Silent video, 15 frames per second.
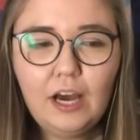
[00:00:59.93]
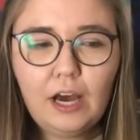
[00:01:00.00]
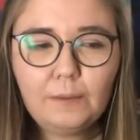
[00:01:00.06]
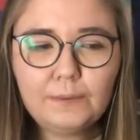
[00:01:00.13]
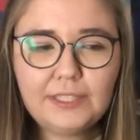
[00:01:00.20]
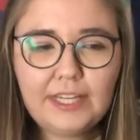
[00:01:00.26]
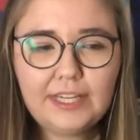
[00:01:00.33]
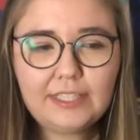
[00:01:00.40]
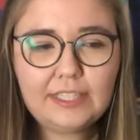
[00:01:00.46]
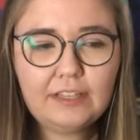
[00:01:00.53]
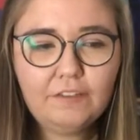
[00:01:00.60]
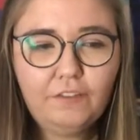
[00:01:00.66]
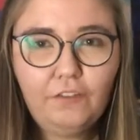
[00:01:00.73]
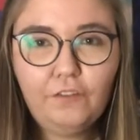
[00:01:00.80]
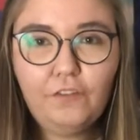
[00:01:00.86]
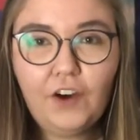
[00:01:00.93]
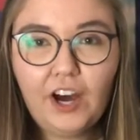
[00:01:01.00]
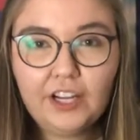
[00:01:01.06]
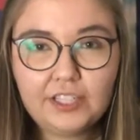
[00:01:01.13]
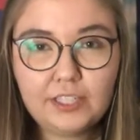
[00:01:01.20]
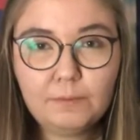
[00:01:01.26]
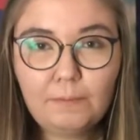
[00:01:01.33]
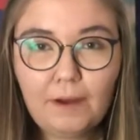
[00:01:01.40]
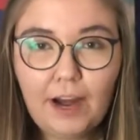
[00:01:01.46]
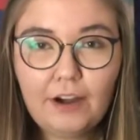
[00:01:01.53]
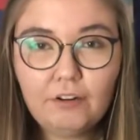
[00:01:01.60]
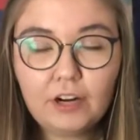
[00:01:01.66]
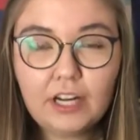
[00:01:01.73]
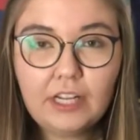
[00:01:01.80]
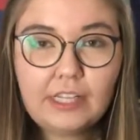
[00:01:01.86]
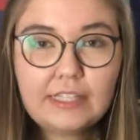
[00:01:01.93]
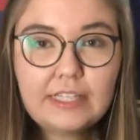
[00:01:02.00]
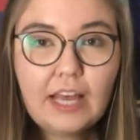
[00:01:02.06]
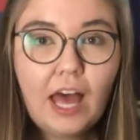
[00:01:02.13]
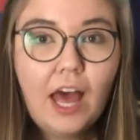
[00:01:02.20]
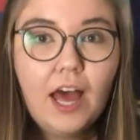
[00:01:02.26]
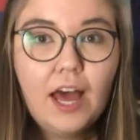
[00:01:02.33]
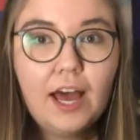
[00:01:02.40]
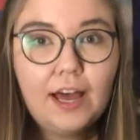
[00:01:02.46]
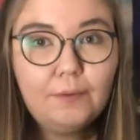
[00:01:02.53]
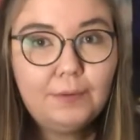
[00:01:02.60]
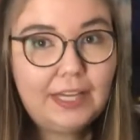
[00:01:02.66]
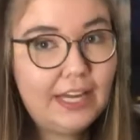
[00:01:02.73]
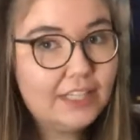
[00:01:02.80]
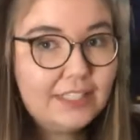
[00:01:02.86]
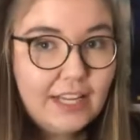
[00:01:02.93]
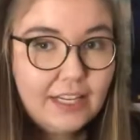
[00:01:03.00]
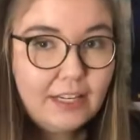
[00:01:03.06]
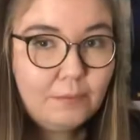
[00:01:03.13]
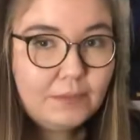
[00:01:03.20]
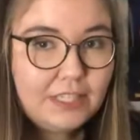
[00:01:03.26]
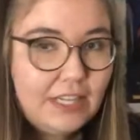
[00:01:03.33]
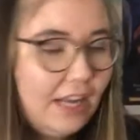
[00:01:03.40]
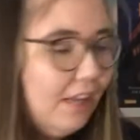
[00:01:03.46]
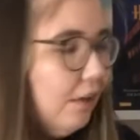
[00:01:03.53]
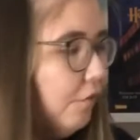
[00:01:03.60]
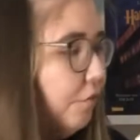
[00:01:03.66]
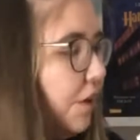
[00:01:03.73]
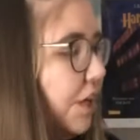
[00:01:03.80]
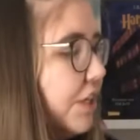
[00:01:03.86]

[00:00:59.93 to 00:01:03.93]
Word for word: obsessive thought spirals. He has that himself,